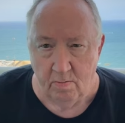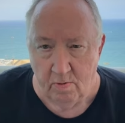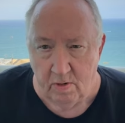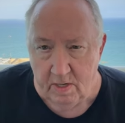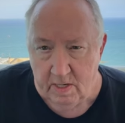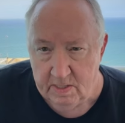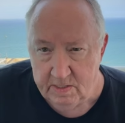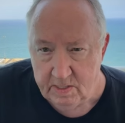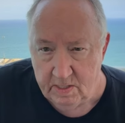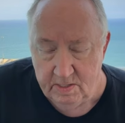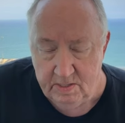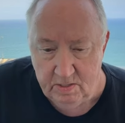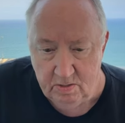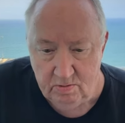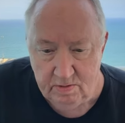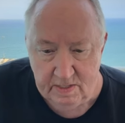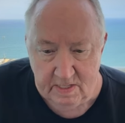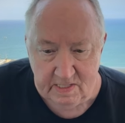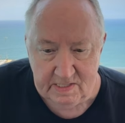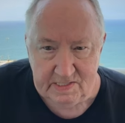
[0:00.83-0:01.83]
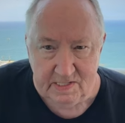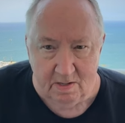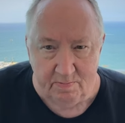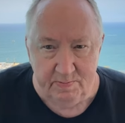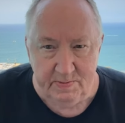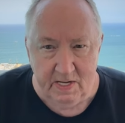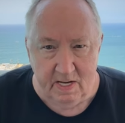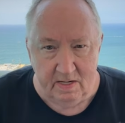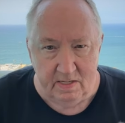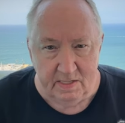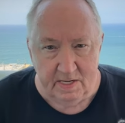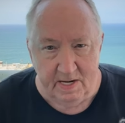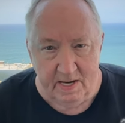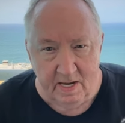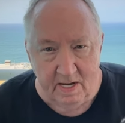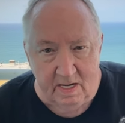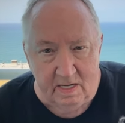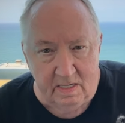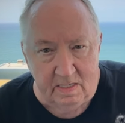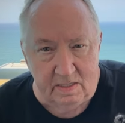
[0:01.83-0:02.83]
I wanted to do this update
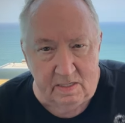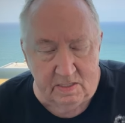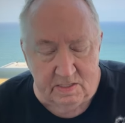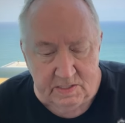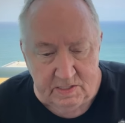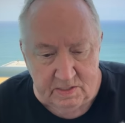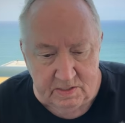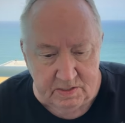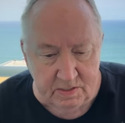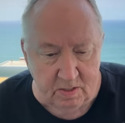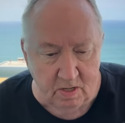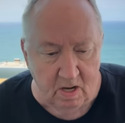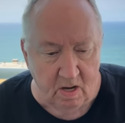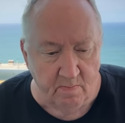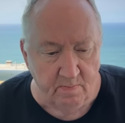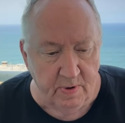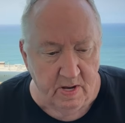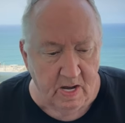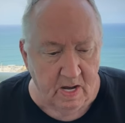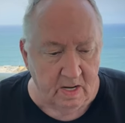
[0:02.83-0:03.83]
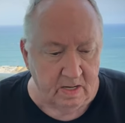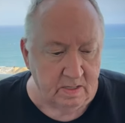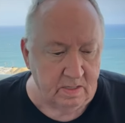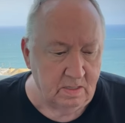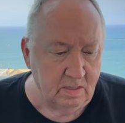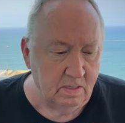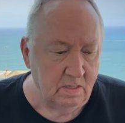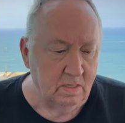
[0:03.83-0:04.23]
today. This is about